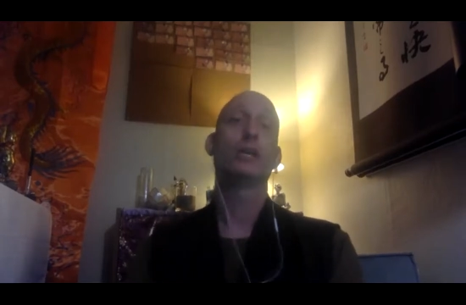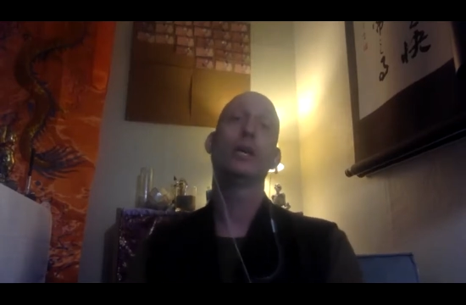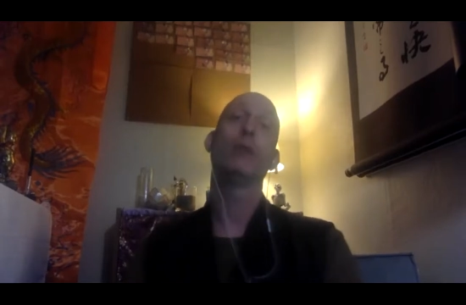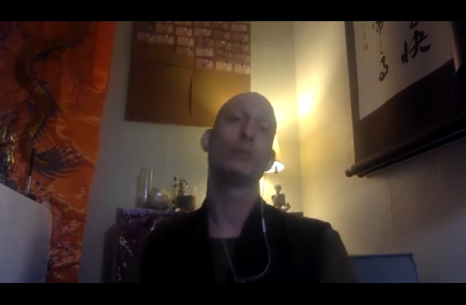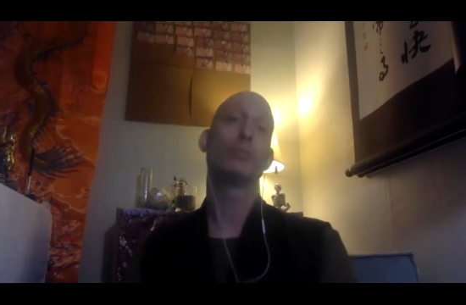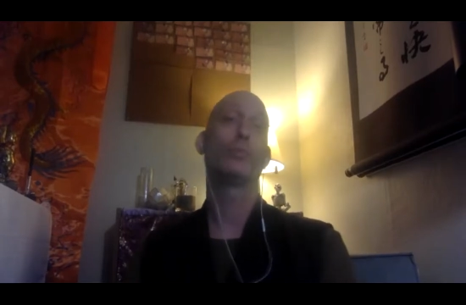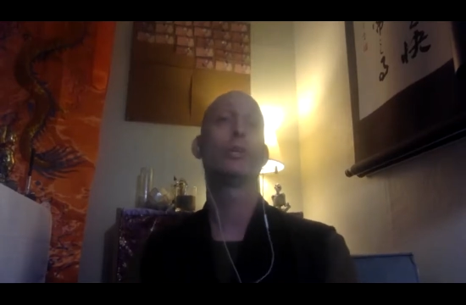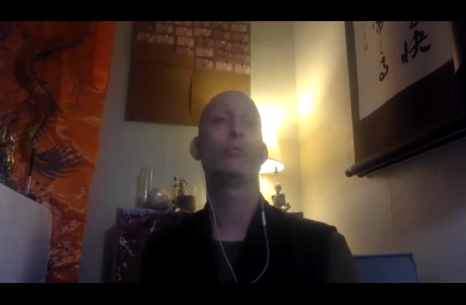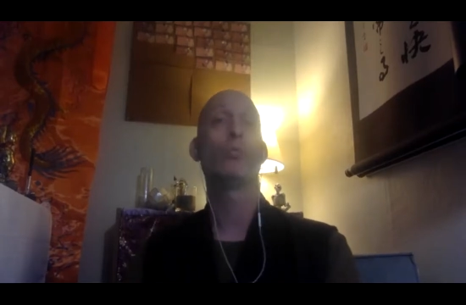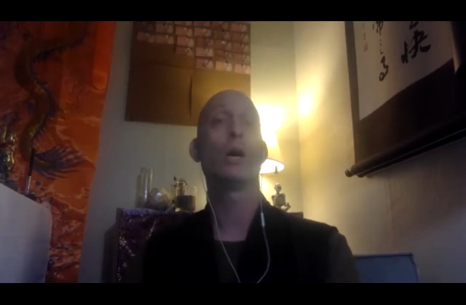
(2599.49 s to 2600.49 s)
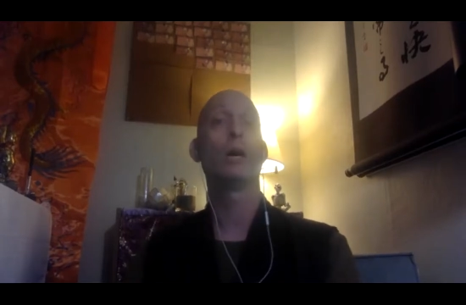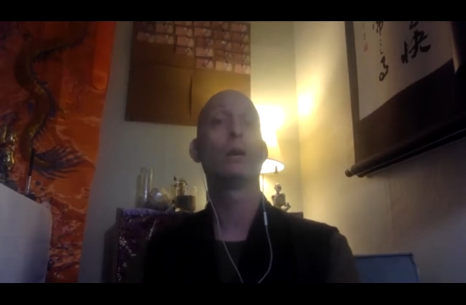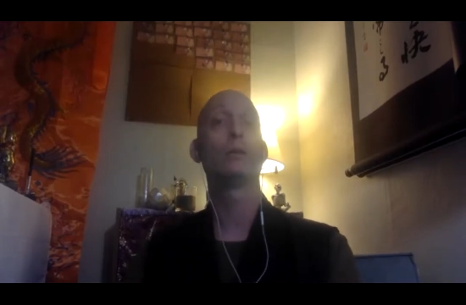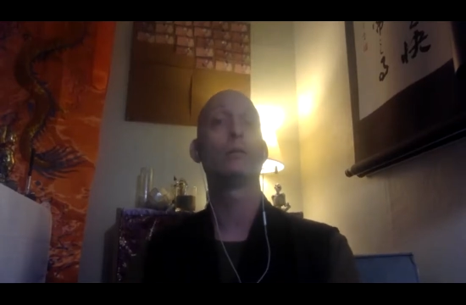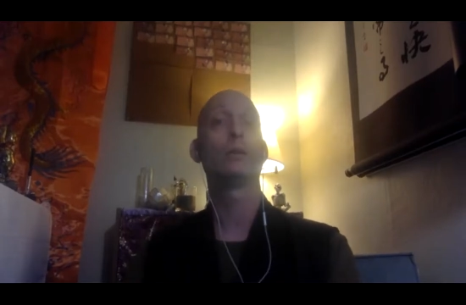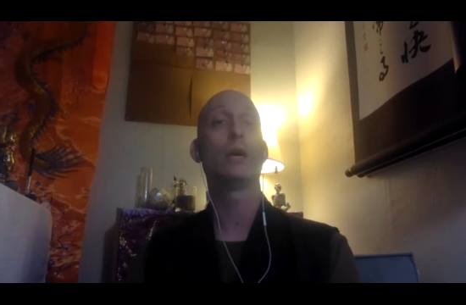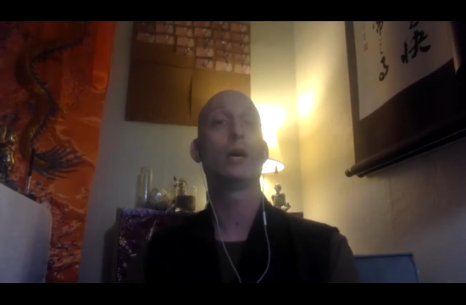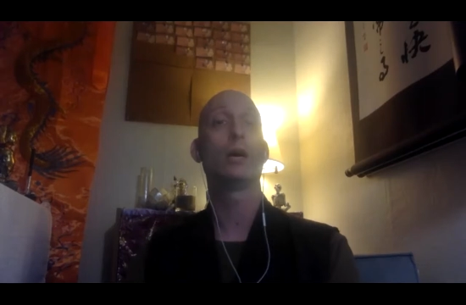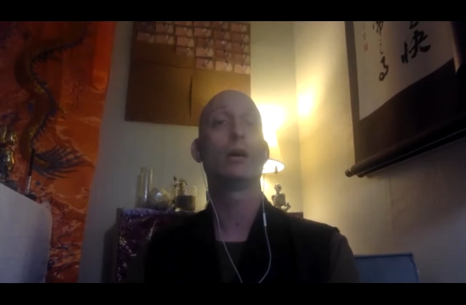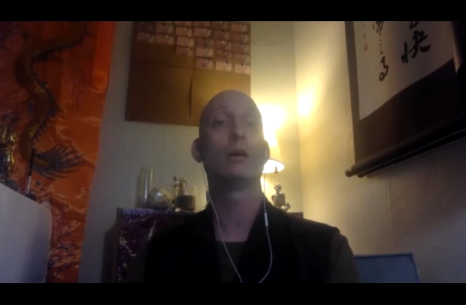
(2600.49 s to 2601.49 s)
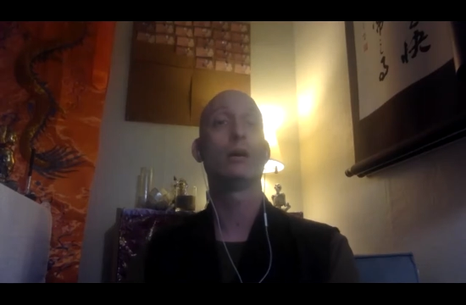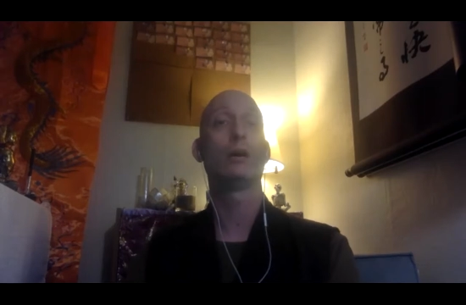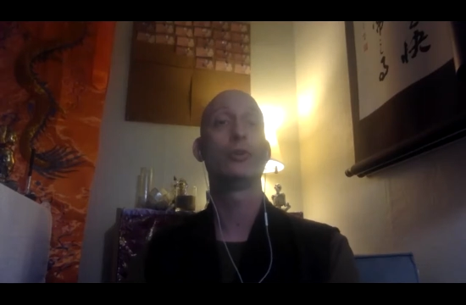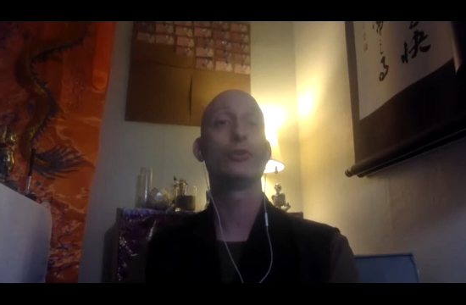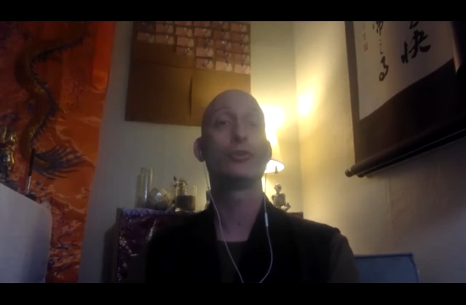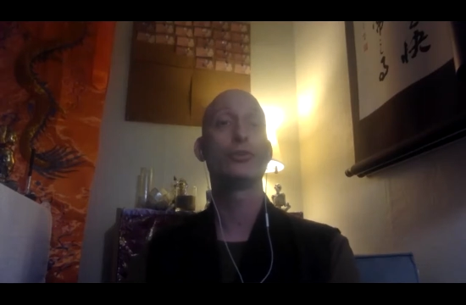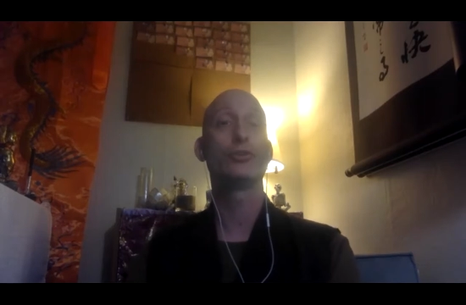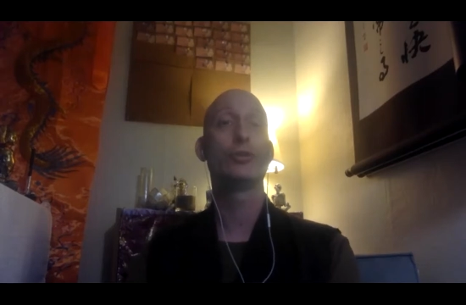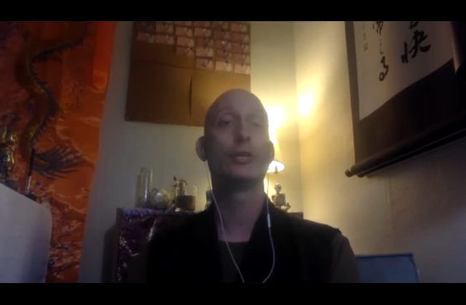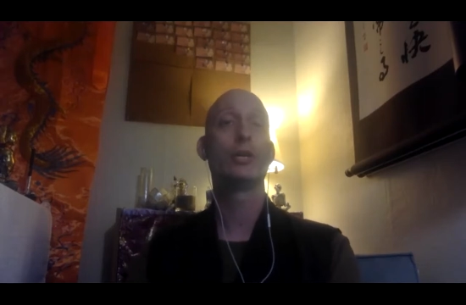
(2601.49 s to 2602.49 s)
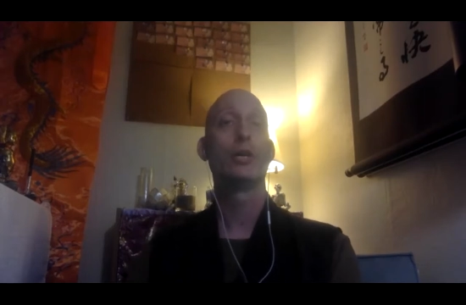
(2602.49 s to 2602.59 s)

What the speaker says: it was pretty well understood